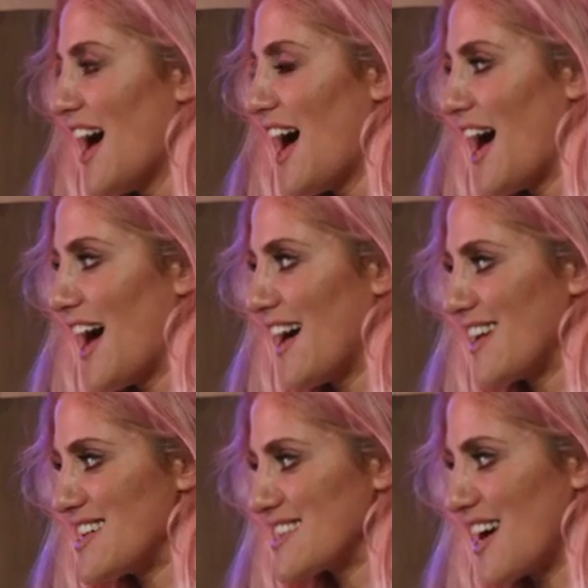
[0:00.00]

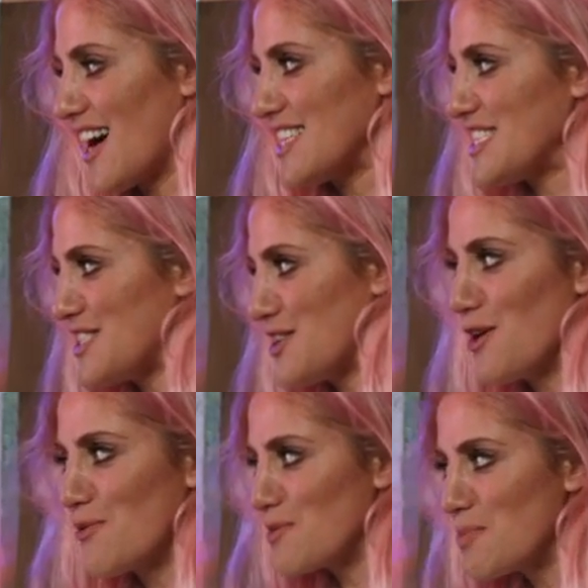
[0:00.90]
And I didn't know
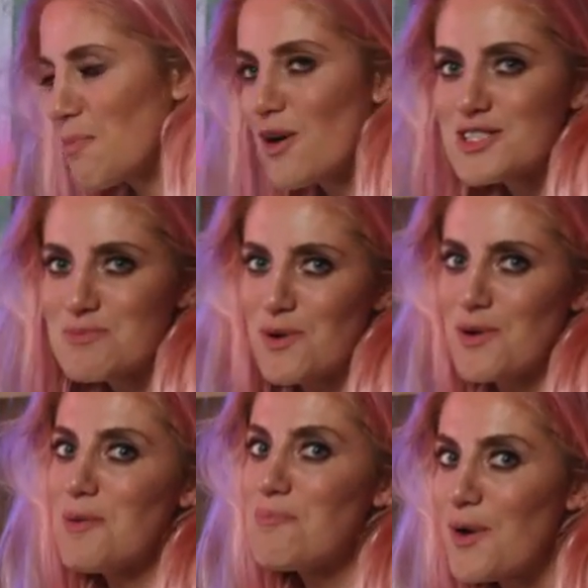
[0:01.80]
it would be
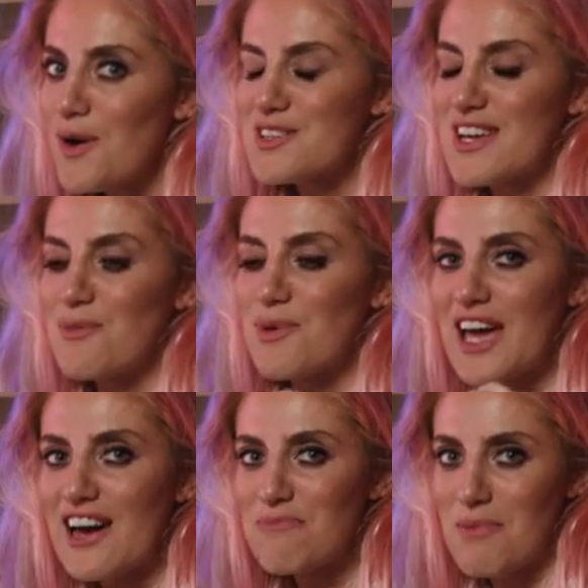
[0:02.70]
possible, but we
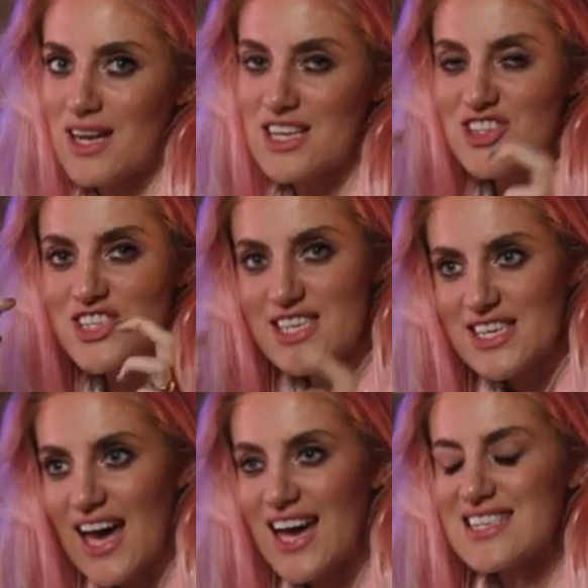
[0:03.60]
have managed to
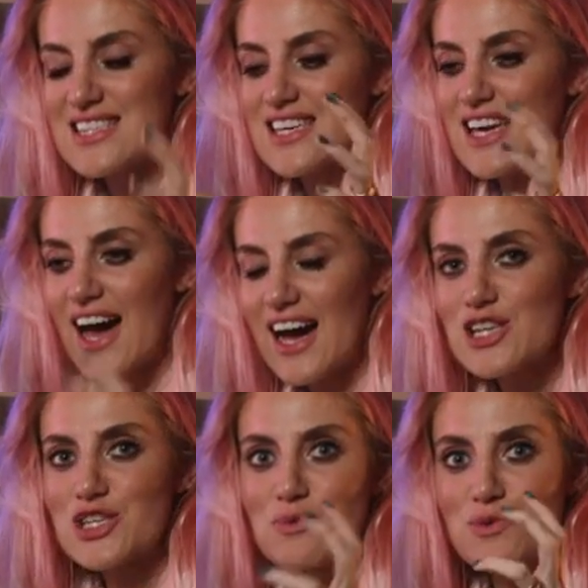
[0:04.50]
get the
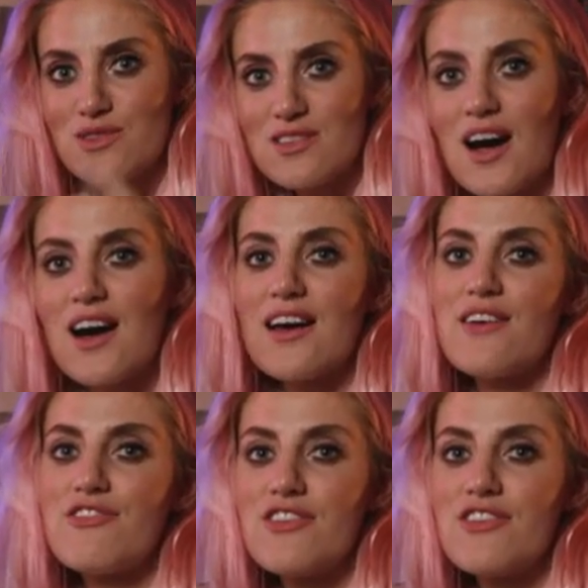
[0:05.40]
actual live